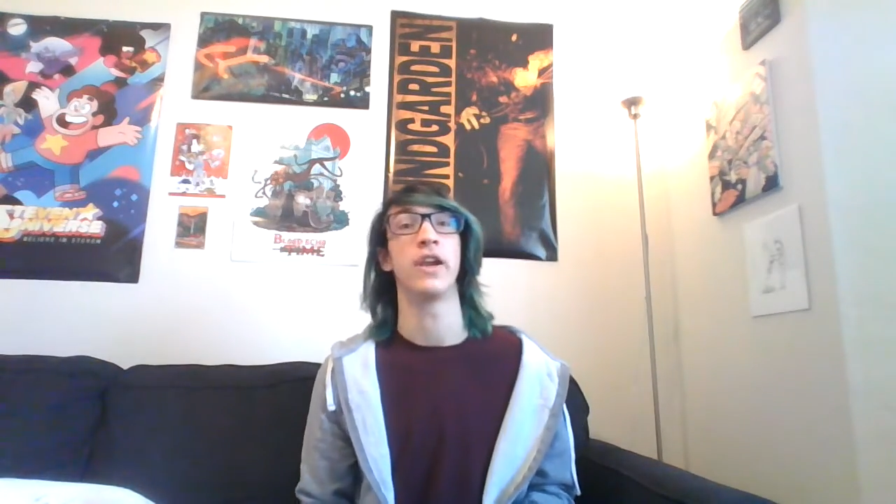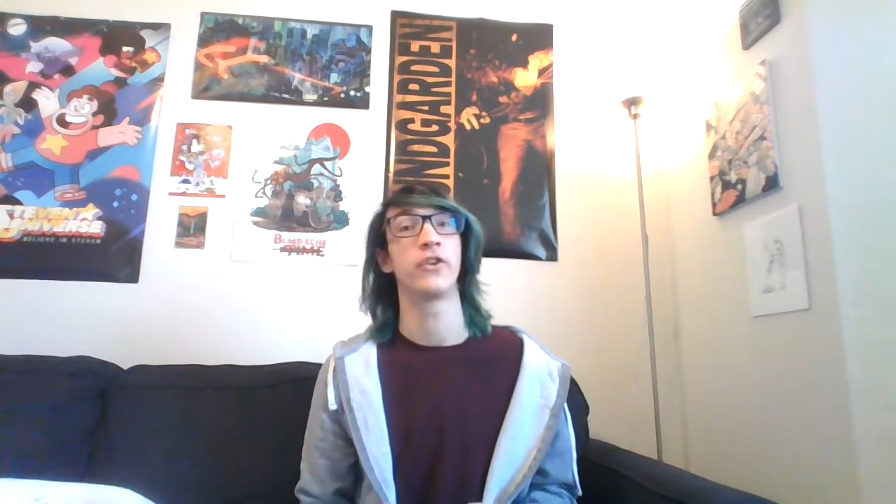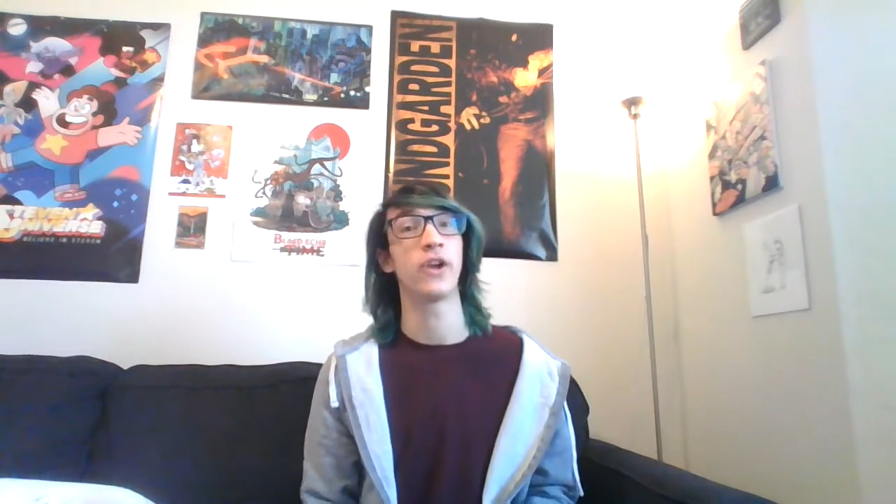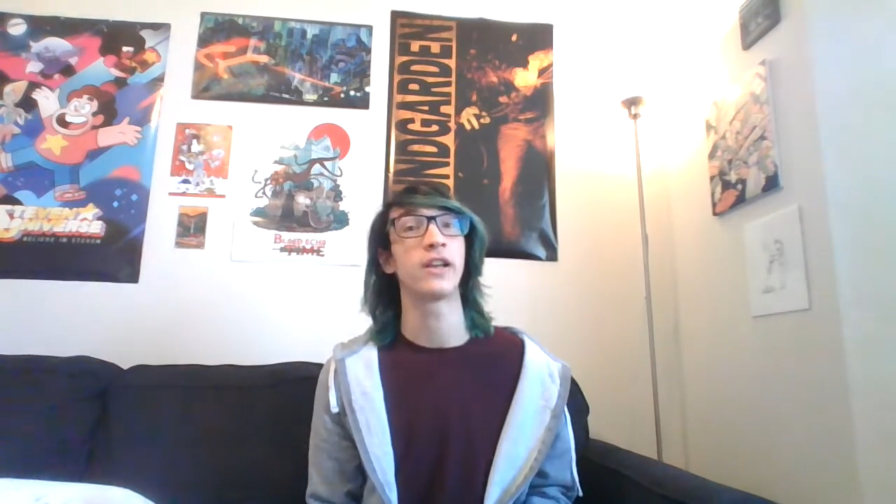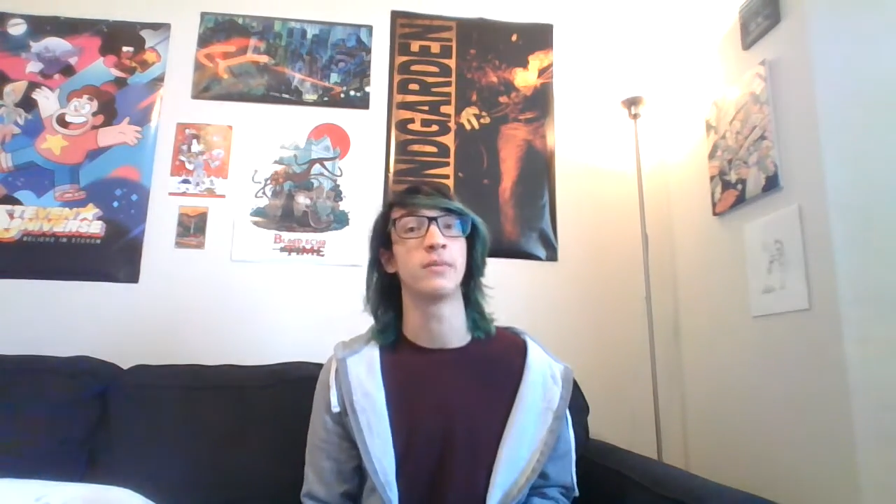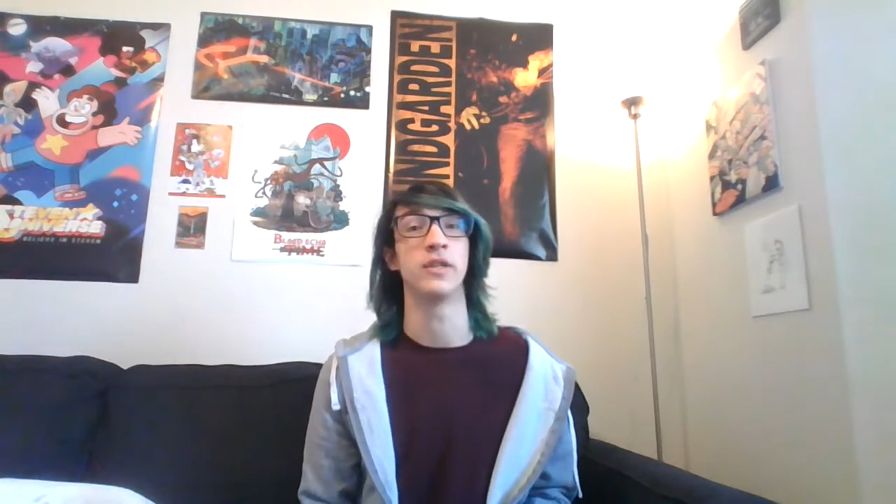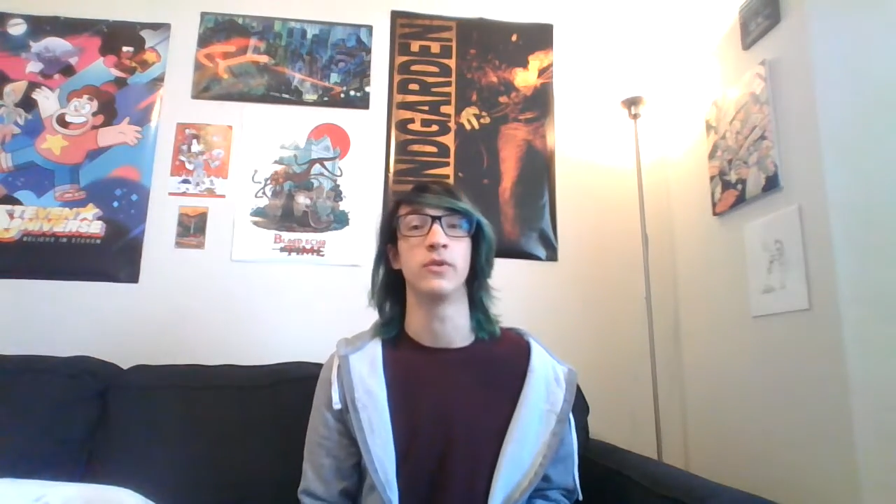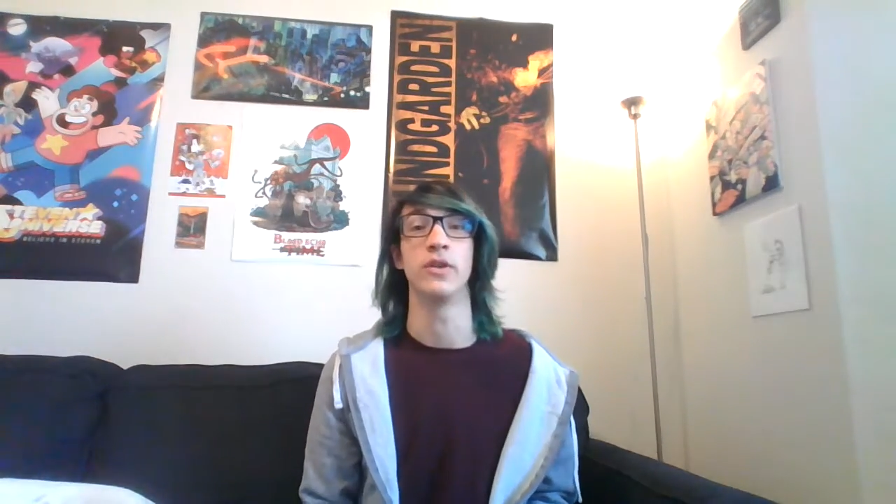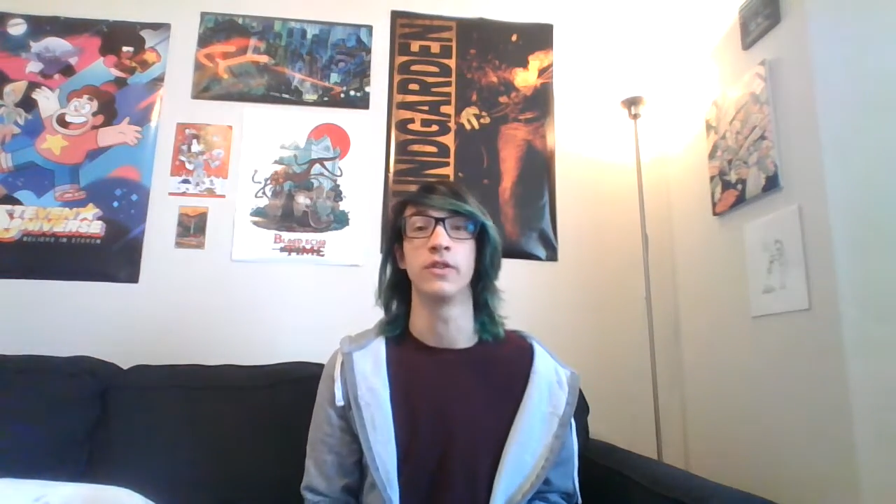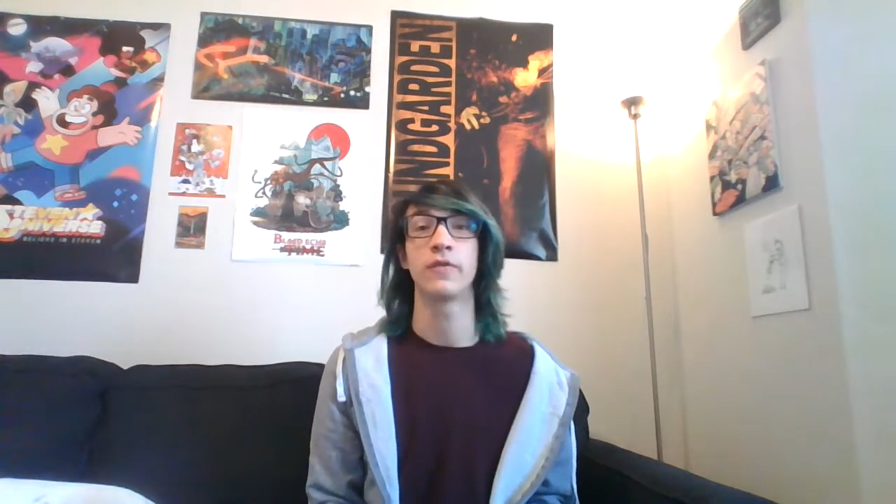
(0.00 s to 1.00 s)
that attracted me
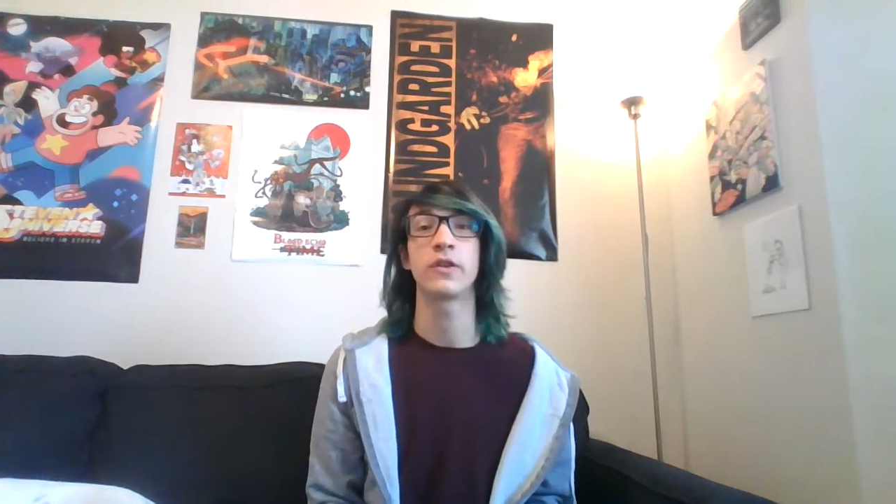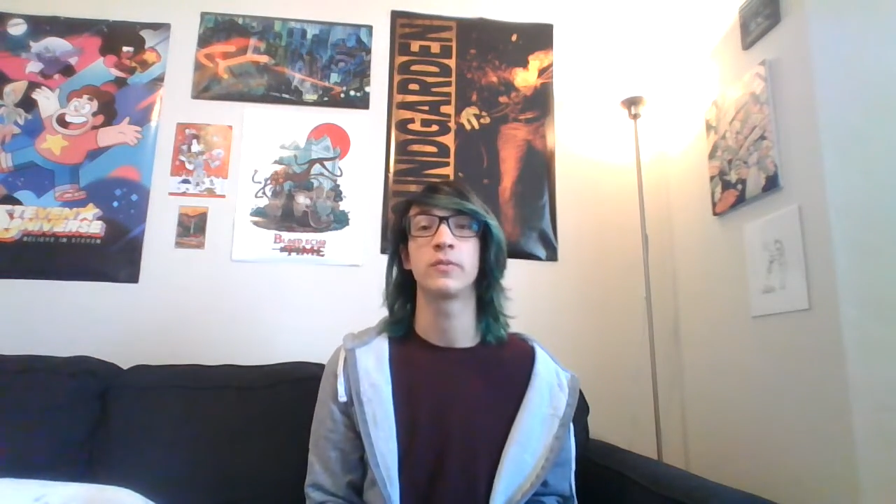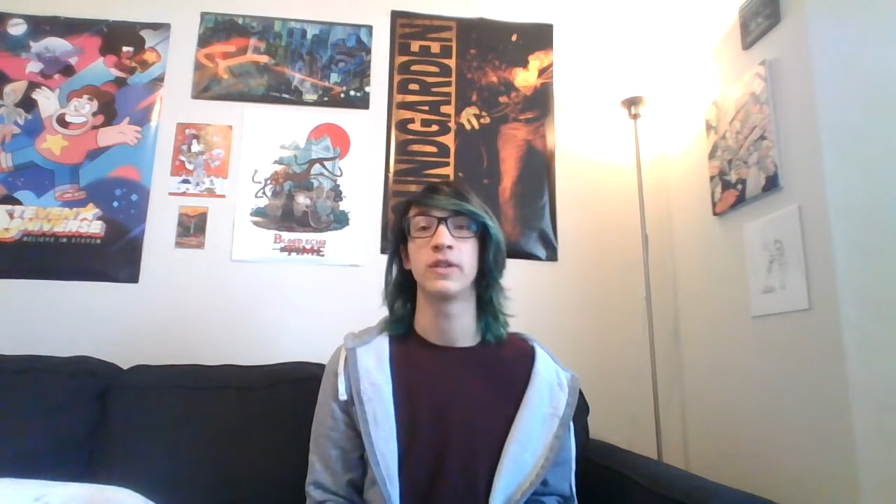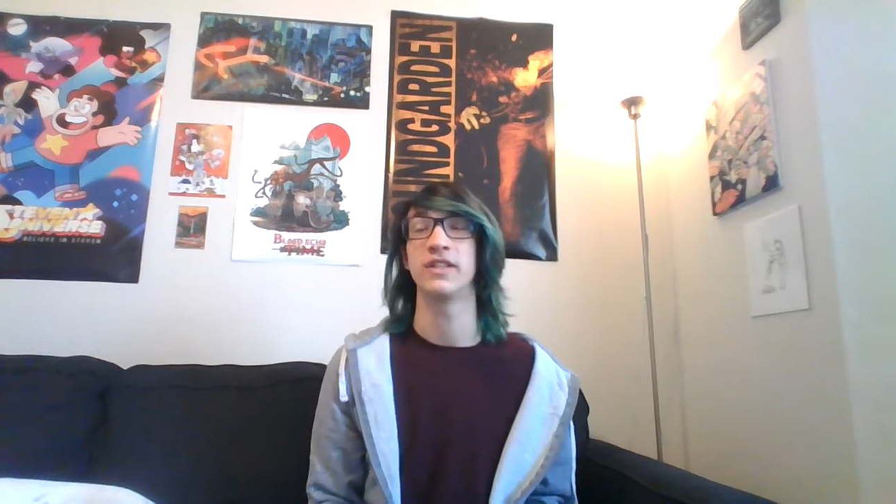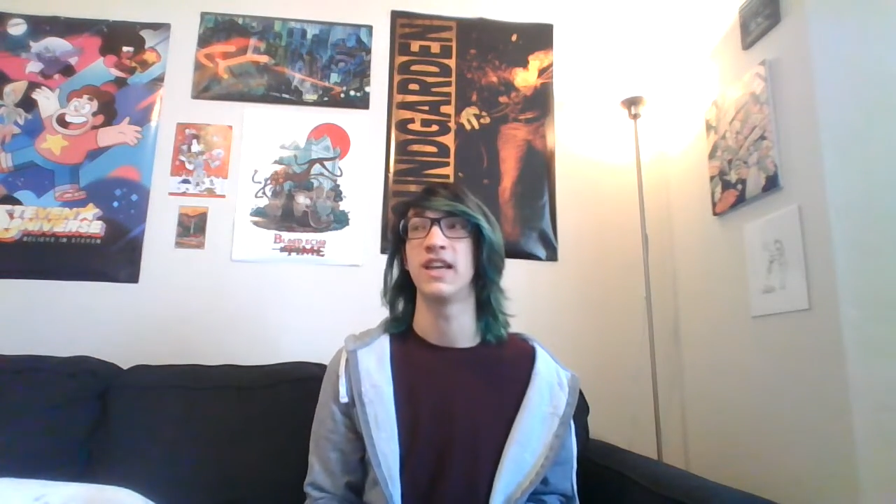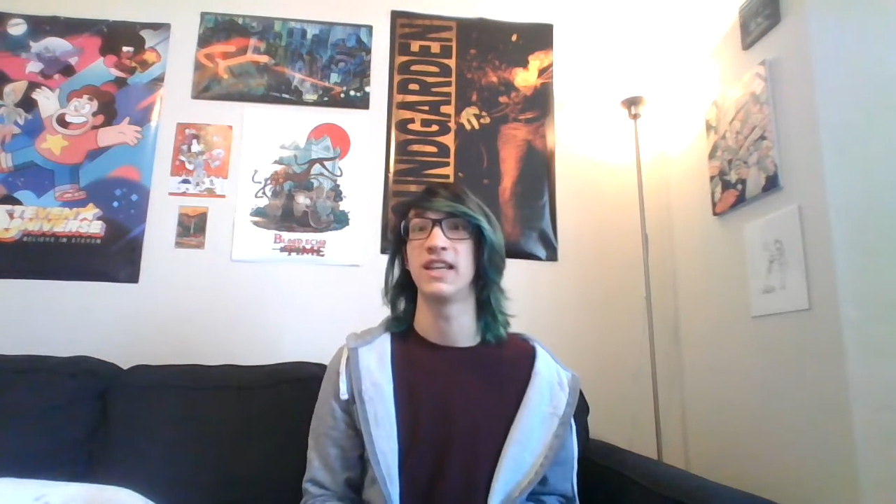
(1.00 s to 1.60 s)
to it in the first place